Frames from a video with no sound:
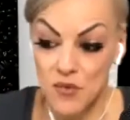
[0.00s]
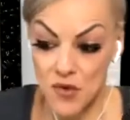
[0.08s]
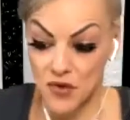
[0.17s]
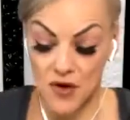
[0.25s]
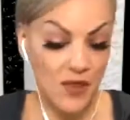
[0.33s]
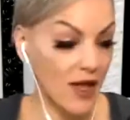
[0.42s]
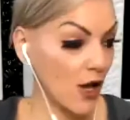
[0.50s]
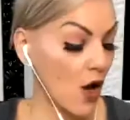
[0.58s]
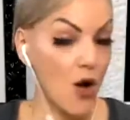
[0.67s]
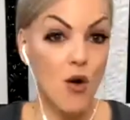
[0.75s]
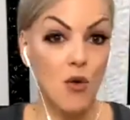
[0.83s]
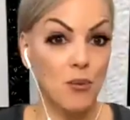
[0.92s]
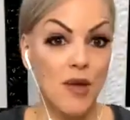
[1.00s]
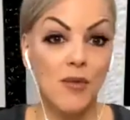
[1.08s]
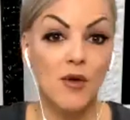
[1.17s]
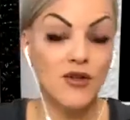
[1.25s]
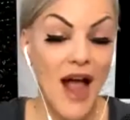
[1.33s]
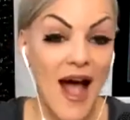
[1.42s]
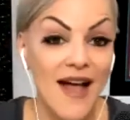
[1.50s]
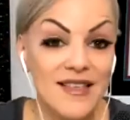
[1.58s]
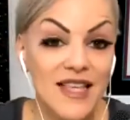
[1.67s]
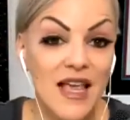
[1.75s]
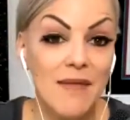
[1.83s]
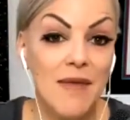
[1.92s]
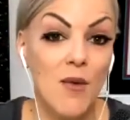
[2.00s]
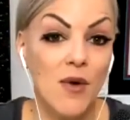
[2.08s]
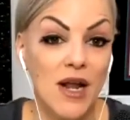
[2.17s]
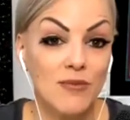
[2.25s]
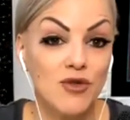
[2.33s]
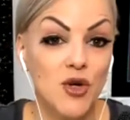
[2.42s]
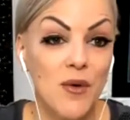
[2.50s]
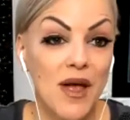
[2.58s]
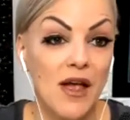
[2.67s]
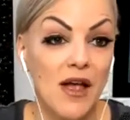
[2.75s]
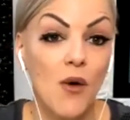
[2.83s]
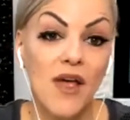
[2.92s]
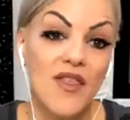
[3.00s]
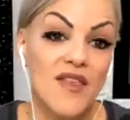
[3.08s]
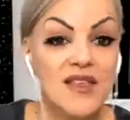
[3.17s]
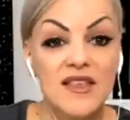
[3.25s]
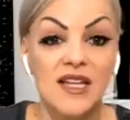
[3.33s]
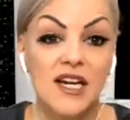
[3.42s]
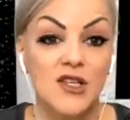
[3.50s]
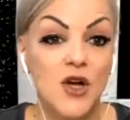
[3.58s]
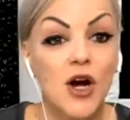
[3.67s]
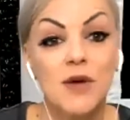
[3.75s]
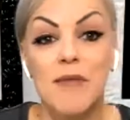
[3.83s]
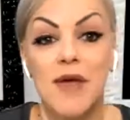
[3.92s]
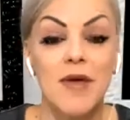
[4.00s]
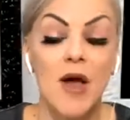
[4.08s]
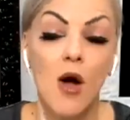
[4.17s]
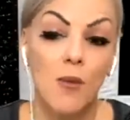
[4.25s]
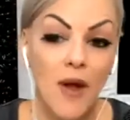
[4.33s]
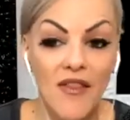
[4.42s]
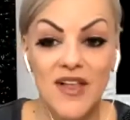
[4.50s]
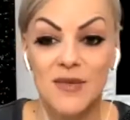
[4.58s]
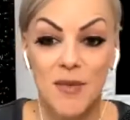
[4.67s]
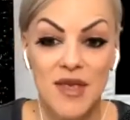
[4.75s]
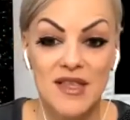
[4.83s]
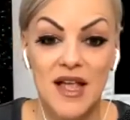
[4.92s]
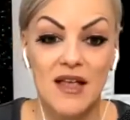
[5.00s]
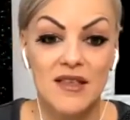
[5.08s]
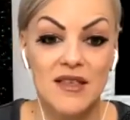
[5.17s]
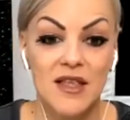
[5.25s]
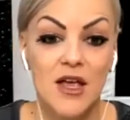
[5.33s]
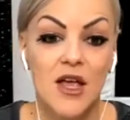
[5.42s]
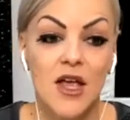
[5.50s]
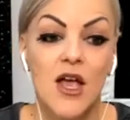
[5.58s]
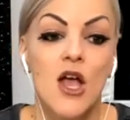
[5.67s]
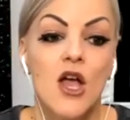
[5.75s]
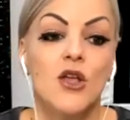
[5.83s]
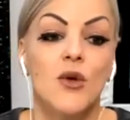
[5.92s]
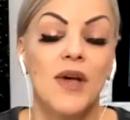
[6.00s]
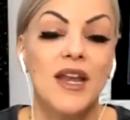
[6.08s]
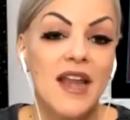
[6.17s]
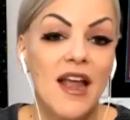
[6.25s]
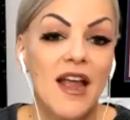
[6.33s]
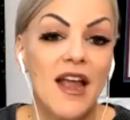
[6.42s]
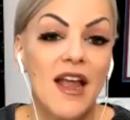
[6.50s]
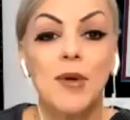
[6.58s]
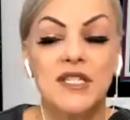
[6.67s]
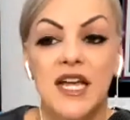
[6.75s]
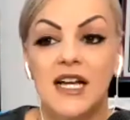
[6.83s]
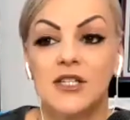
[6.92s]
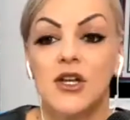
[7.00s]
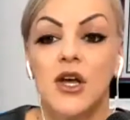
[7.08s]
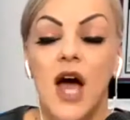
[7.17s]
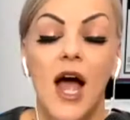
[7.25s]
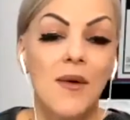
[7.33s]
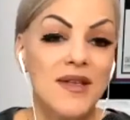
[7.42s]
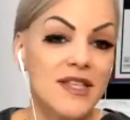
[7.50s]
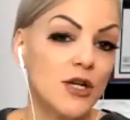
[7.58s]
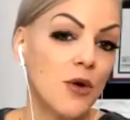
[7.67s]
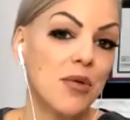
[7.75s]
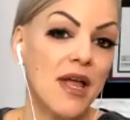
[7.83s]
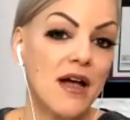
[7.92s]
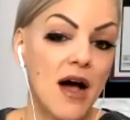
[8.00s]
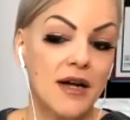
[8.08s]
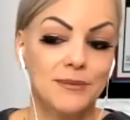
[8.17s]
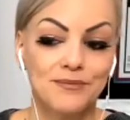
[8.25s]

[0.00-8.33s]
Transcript: they're like, oh, people are asking me what I'm doing. Okay, this isn't as hard. Maybe I'll run this business. You can never predict. I always say don't play God.